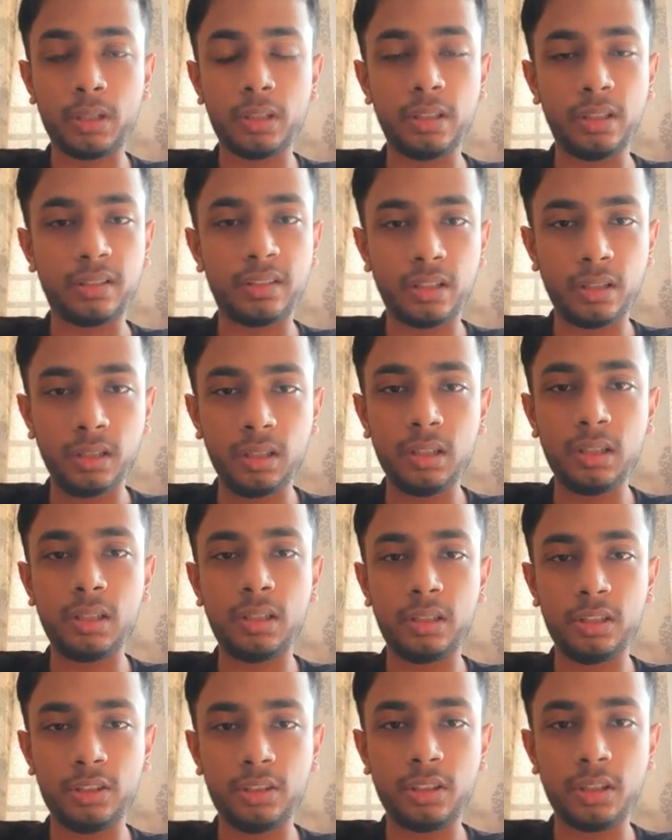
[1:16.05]
The single
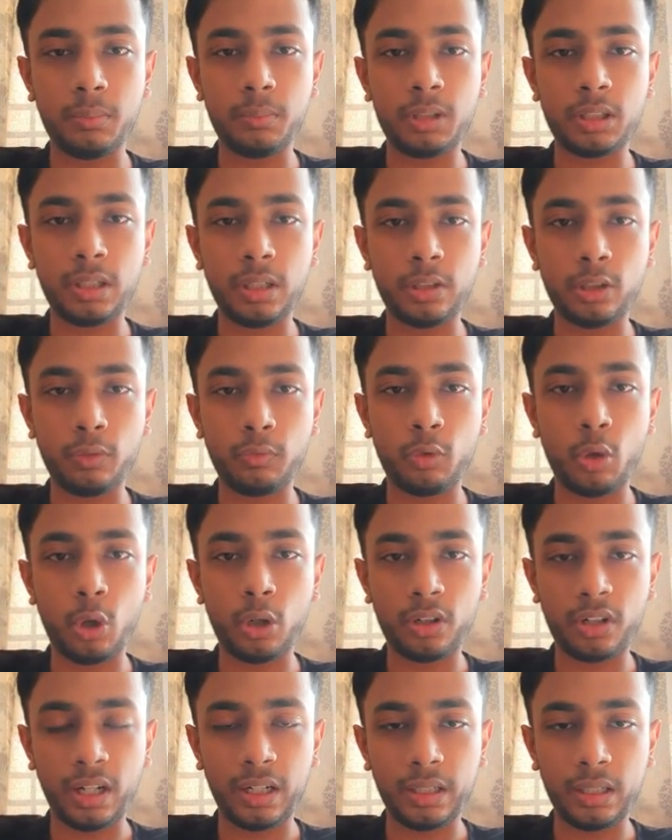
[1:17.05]
digit number that you have
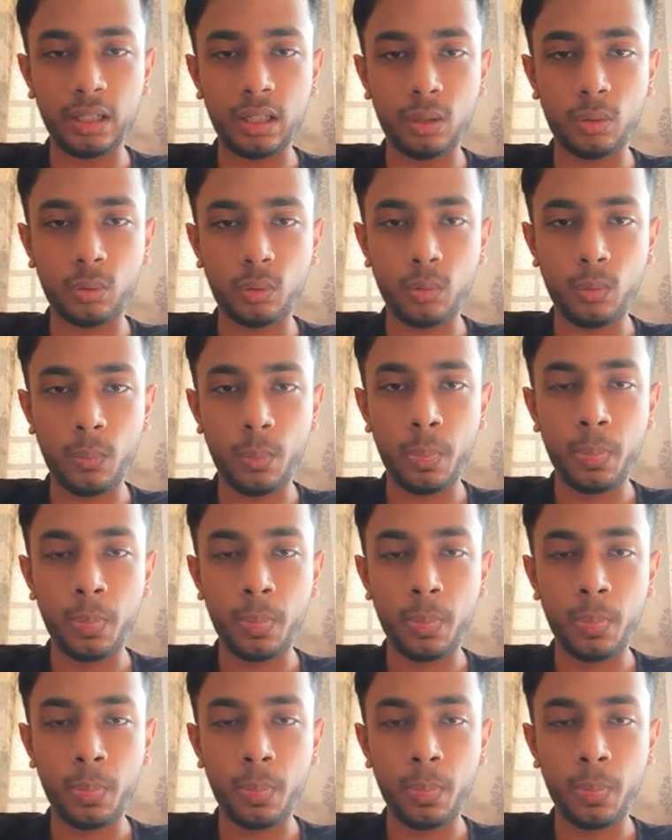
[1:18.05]
got right now,